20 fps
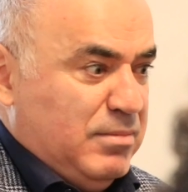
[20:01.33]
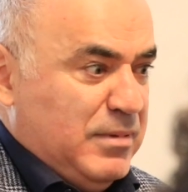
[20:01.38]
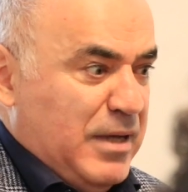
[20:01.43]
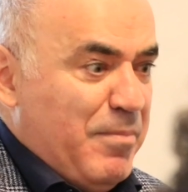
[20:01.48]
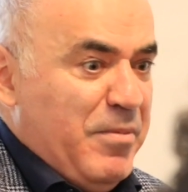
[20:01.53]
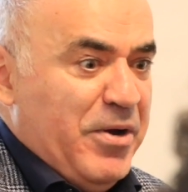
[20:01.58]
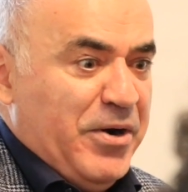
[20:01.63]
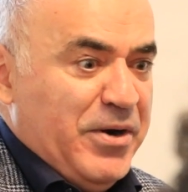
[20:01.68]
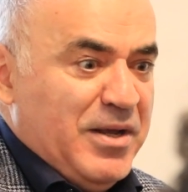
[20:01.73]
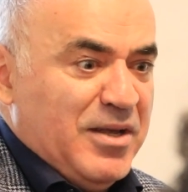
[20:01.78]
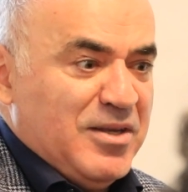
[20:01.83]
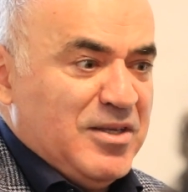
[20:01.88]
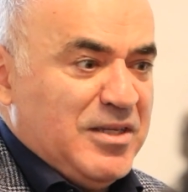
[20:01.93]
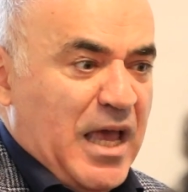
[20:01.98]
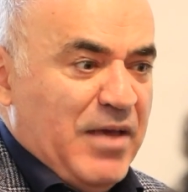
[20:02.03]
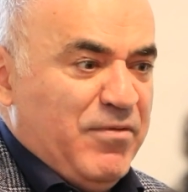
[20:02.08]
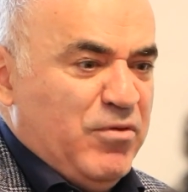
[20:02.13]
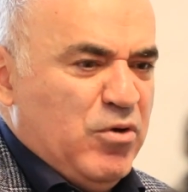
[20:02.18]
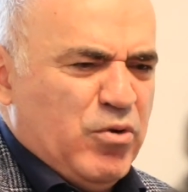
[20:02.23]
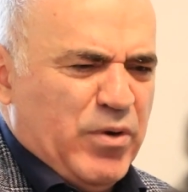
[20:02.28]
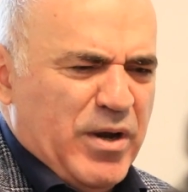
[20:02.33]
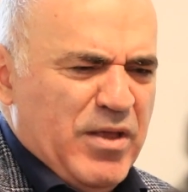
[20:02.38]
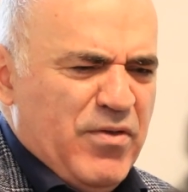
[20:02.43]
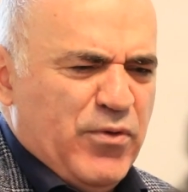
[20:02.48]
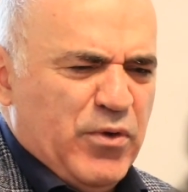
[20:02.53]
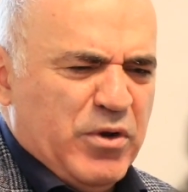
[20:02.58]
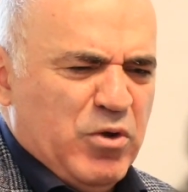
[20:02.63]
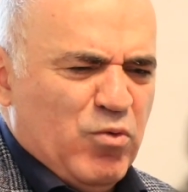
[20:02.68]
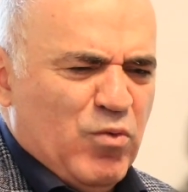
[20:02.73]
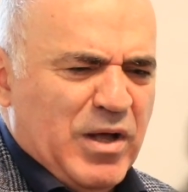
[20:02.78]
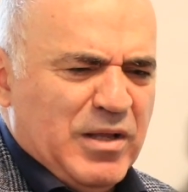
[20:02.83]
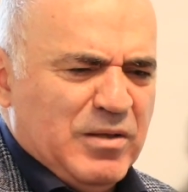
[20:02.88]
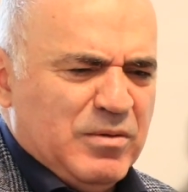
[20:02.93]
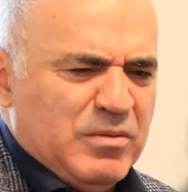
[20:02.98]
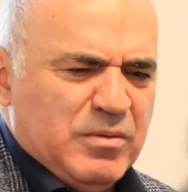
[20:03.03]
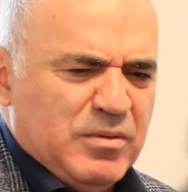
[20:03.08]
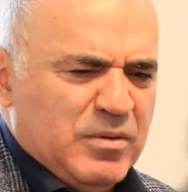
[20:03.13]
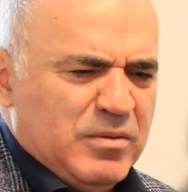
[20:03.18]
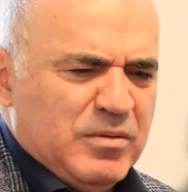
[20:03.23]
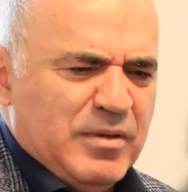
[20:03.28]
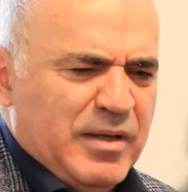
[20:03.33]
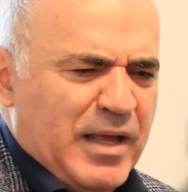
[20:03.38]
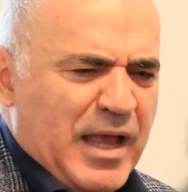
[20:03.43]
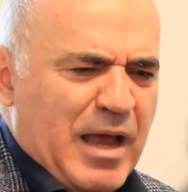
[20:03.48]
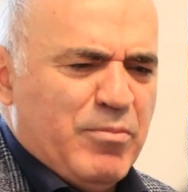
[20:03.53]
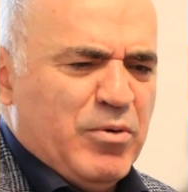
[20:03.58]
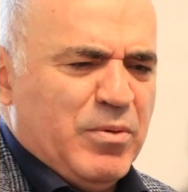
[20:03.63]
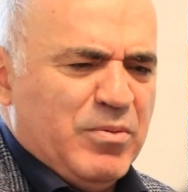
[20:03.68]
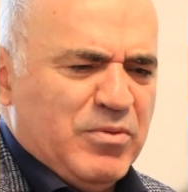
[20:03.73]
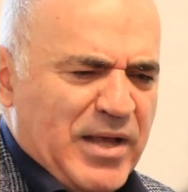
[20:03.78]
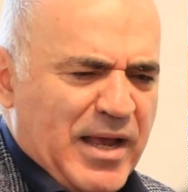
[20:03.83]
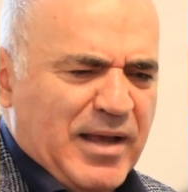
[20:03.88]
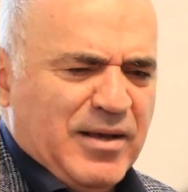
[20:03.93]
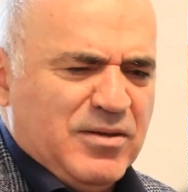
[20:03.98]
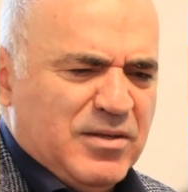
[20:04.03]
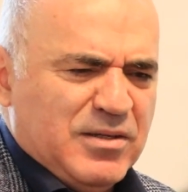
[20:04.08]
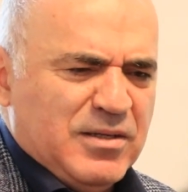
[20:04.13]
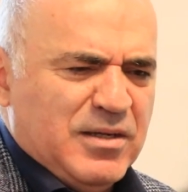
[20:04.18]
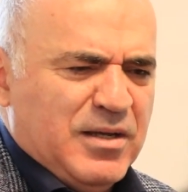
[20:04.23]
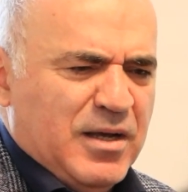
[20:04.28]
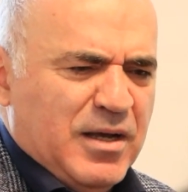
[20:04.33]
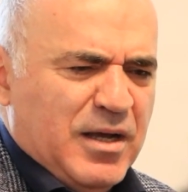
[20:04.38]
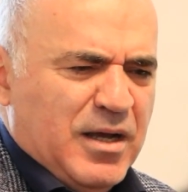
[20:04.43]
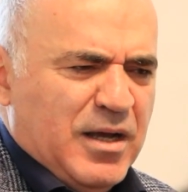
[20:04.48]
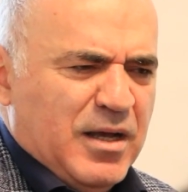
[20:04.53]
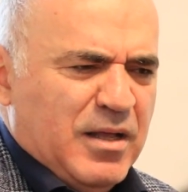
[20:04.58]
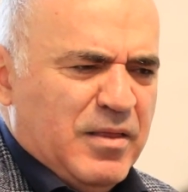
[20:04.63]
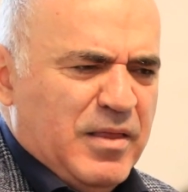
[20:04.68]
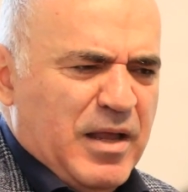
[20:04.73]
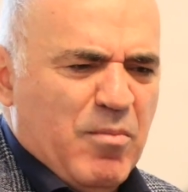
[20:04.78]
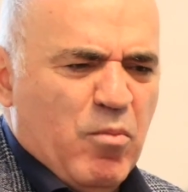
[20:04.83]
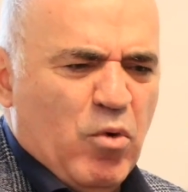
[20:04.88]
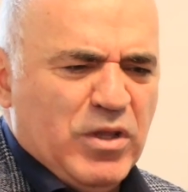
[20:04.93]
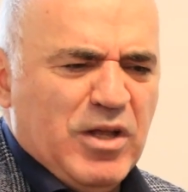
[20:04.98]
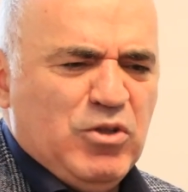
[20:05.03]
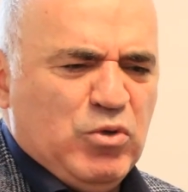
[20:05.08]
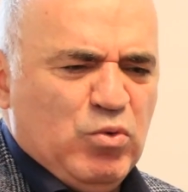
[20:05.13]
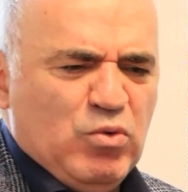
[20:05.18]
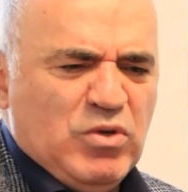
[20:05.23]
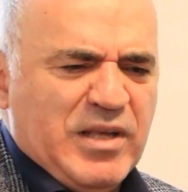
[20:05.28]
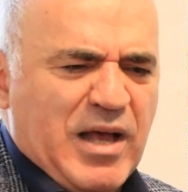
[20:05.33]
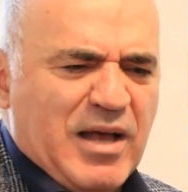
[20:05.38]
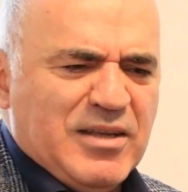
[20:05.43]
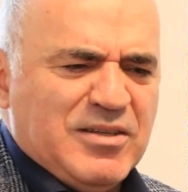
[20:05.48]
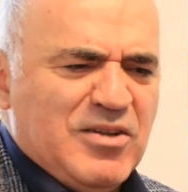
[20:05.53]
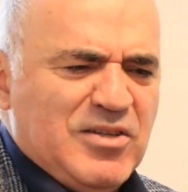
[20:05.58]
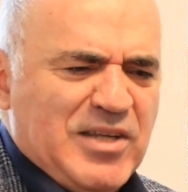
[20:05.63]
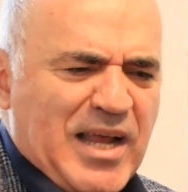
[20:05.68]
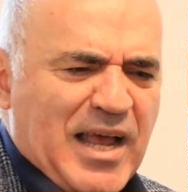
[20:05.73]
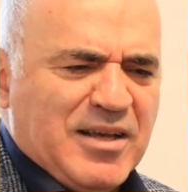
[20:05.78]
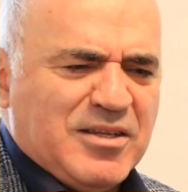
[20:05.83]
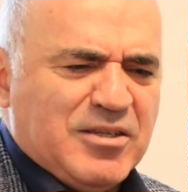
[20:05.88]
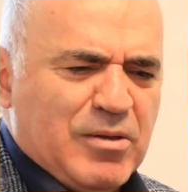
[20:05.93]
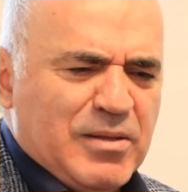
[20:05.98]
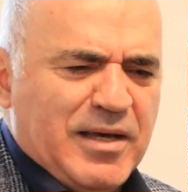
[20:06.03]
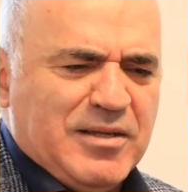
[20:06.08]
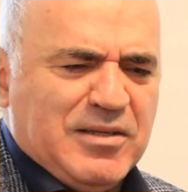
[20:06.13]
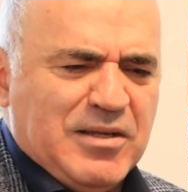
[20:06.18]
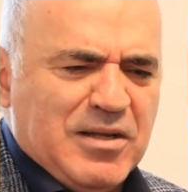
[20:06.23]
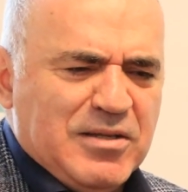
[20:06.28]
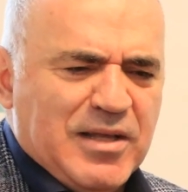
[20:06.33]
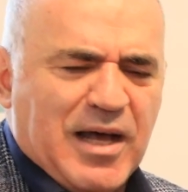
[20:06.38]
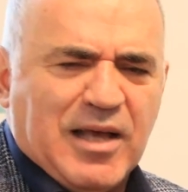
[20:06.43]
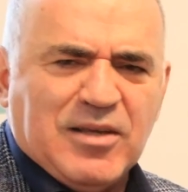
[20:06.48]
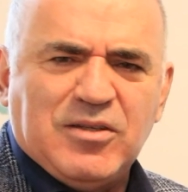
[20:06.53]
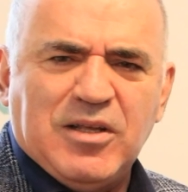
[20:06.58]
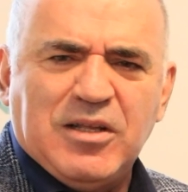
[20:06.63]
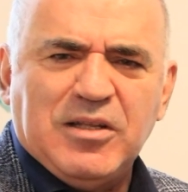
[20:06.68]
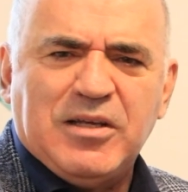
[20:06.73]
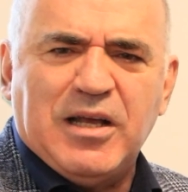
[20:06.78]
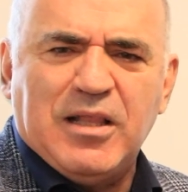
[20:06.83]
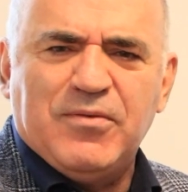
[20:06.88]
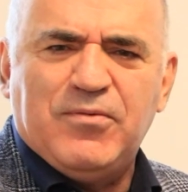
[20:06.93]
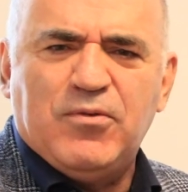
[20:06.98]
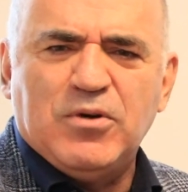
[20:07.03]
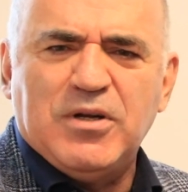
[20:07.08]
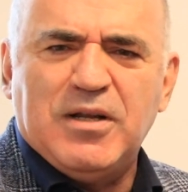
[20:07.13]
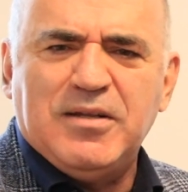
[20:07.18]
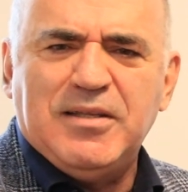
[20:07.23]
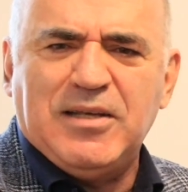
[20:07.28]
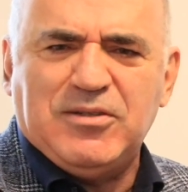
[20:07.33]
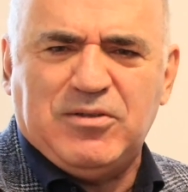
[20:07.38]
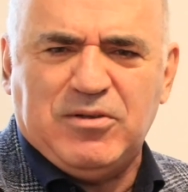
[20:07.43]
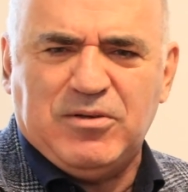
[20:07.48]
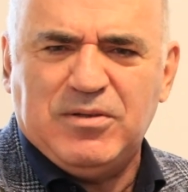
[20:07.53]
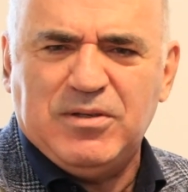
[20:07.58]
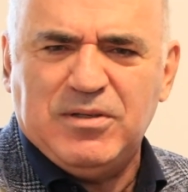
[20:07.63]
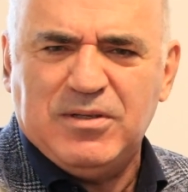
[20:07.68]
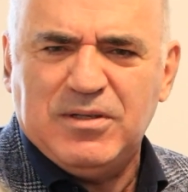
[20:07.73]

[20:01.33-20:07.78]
Americans gave Ukraine 31 Abrams tanks. There are more than 2,000 tanks collecting dust in California desert.